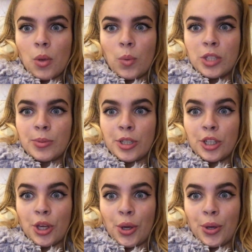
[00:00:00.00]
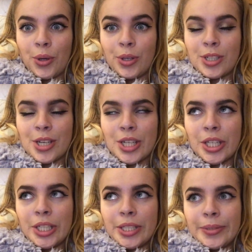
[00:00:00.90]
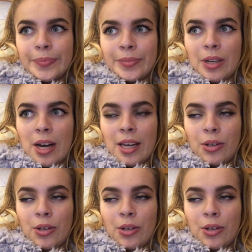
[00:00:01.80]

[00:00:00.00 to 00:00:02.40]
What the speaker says: which were good. I